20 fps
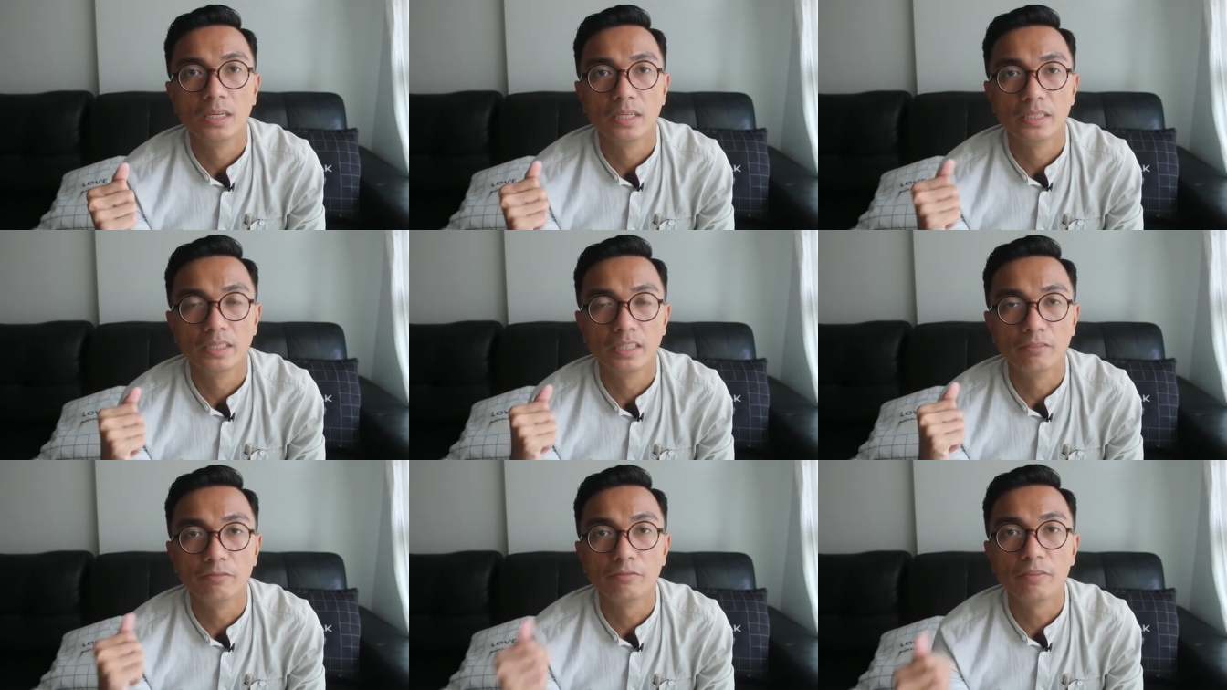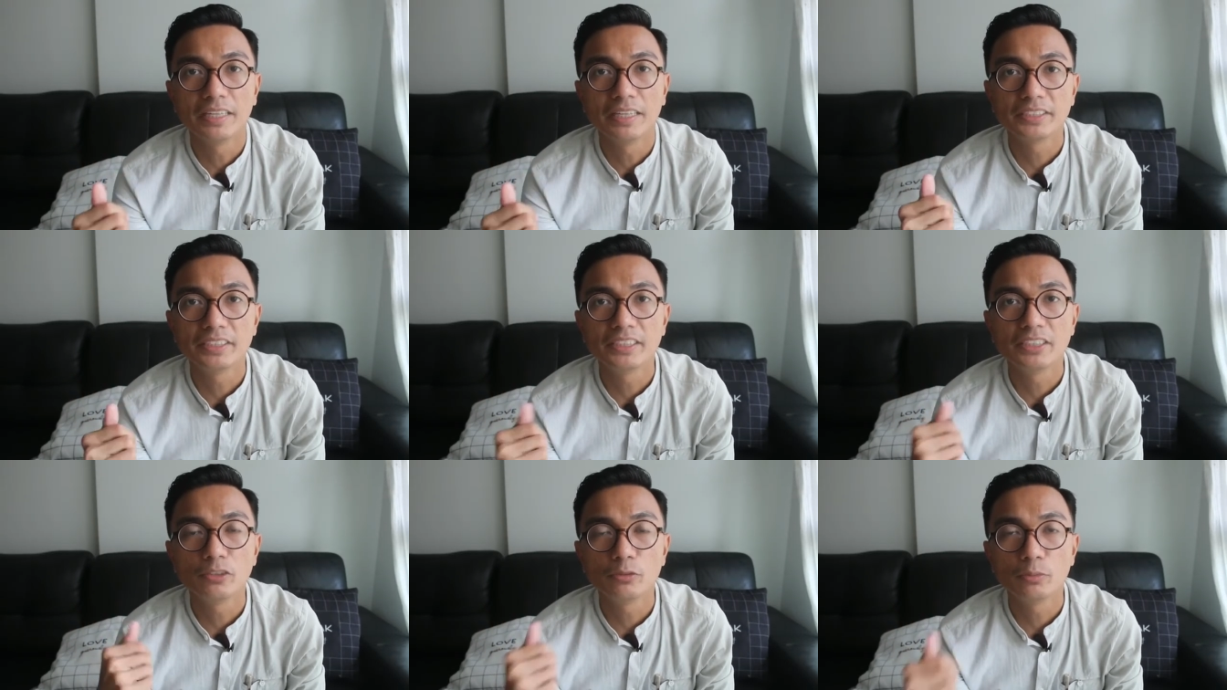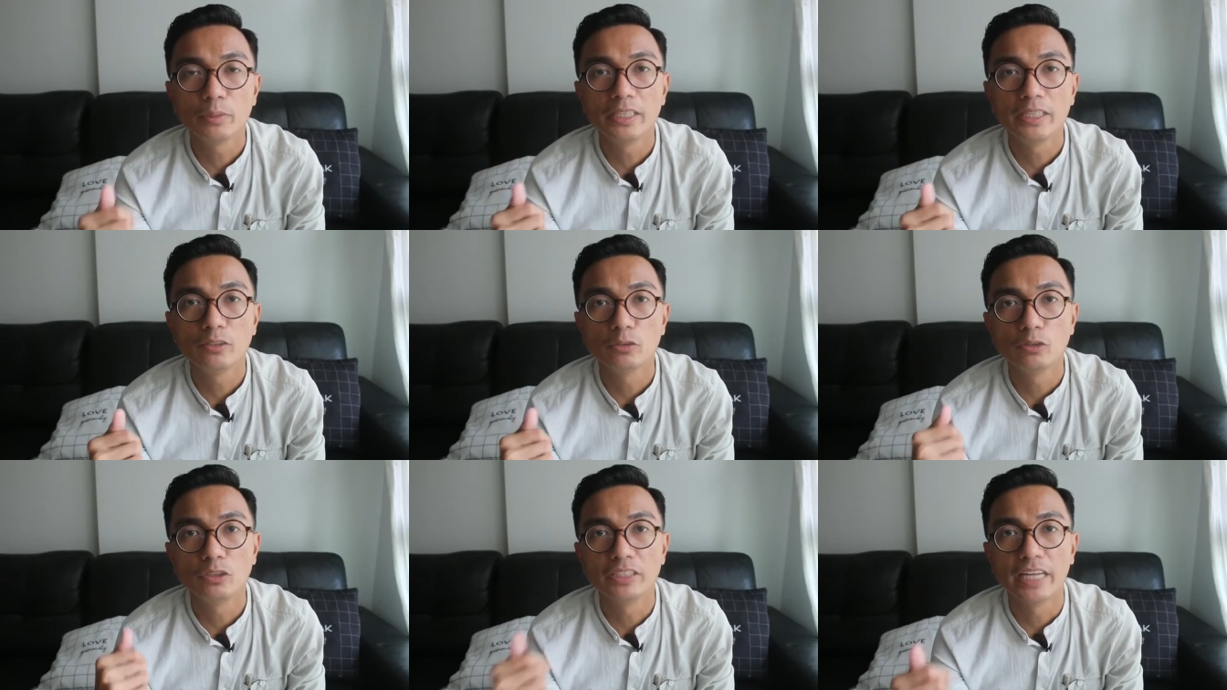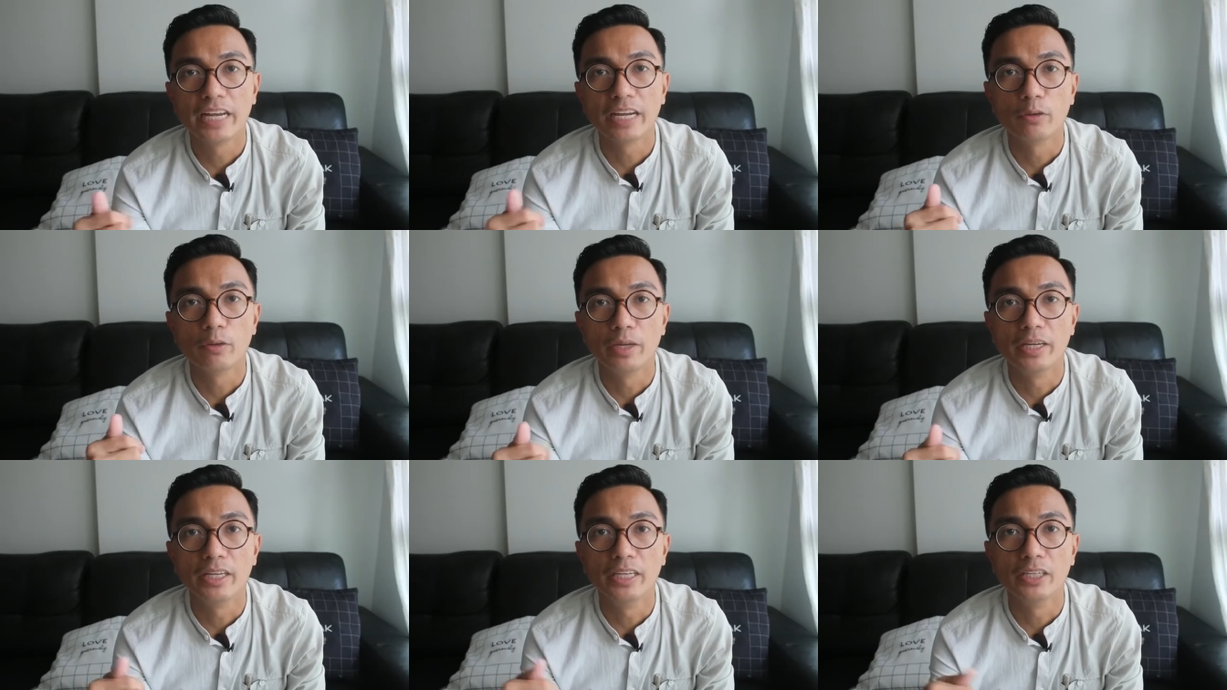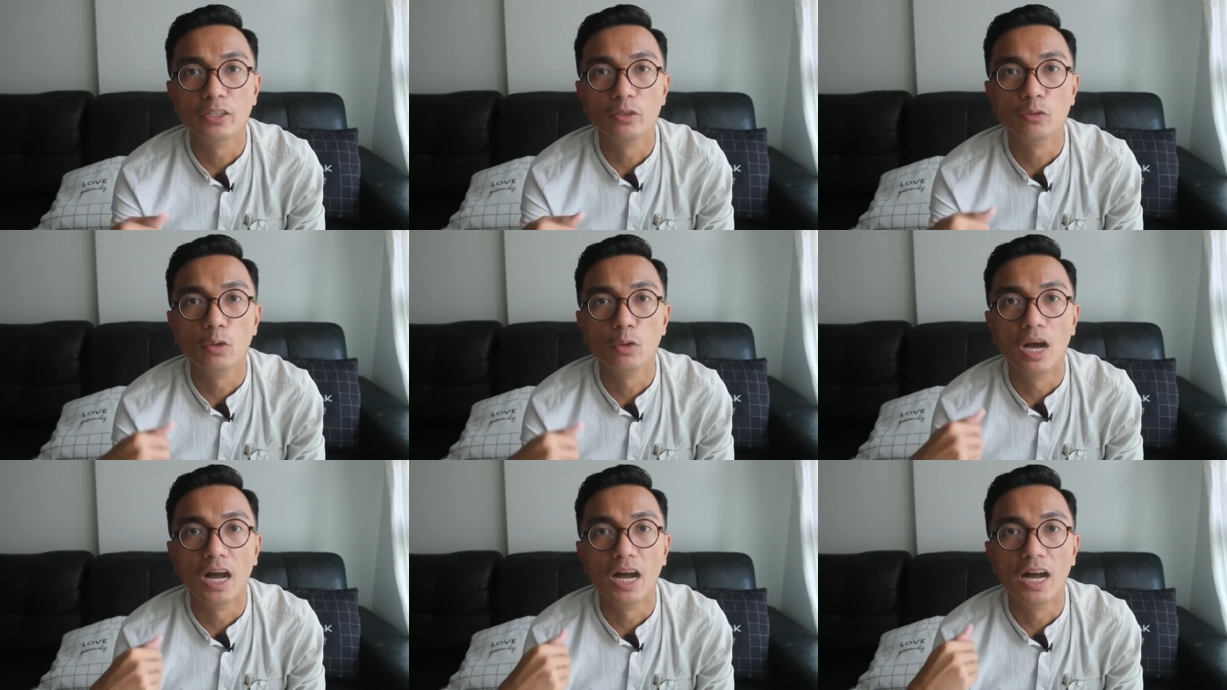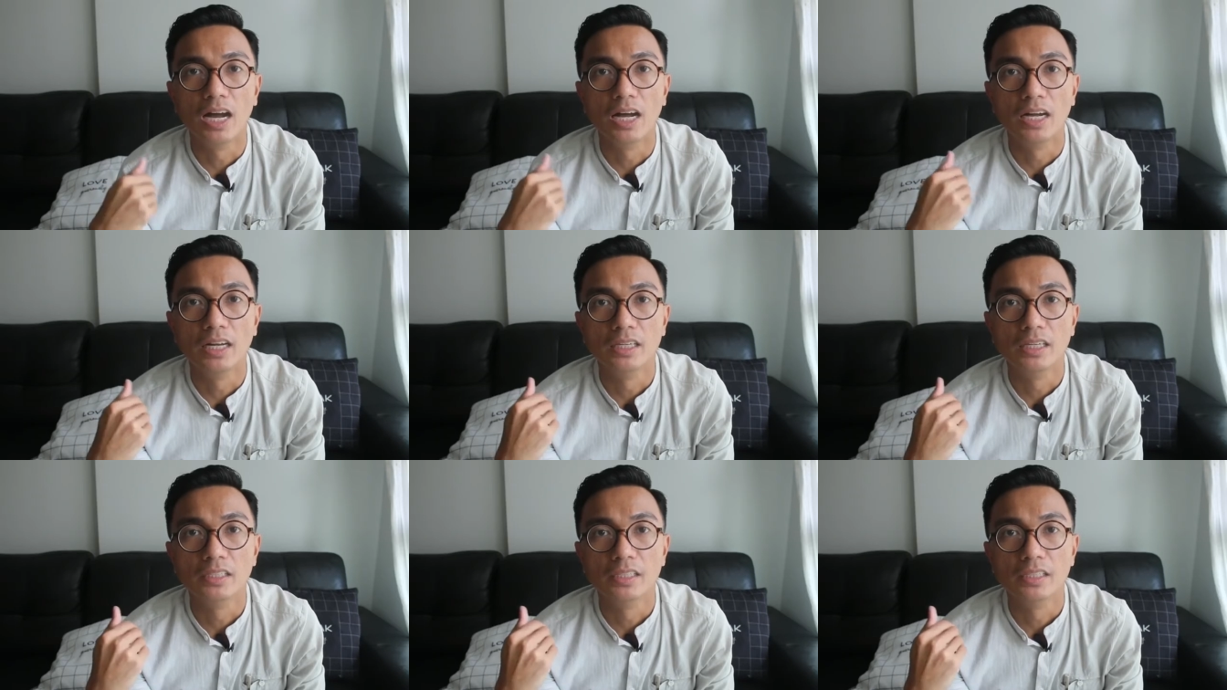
The fastest way to check whether you are